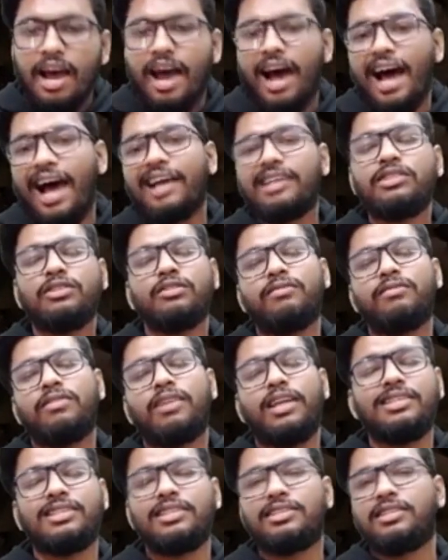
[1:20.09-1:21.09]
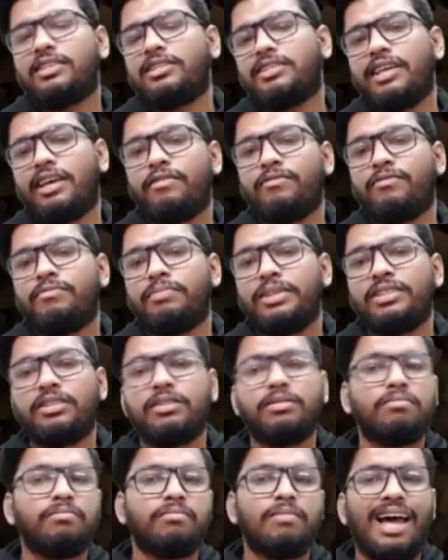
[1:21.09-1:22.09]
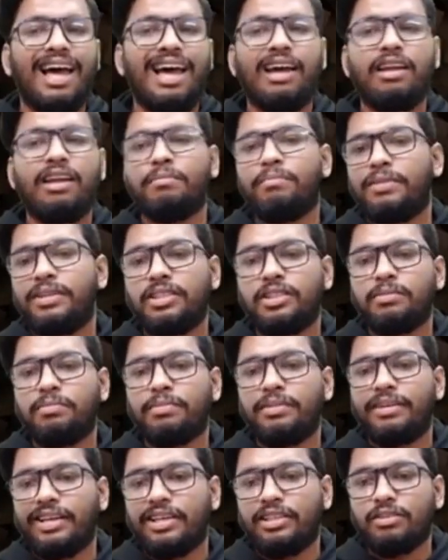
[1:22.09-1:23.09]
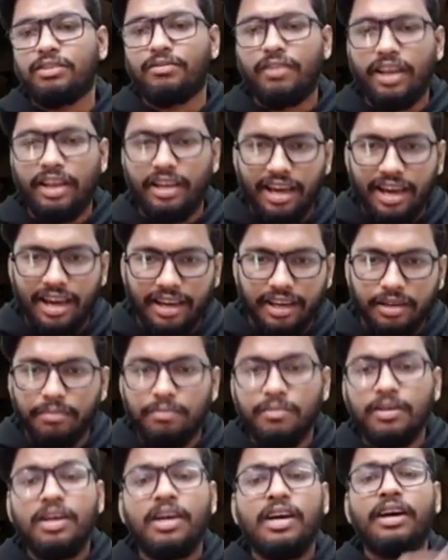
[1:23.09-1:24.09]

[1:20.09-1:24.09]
action of lens as a set of prism and principal rays of ray diagram,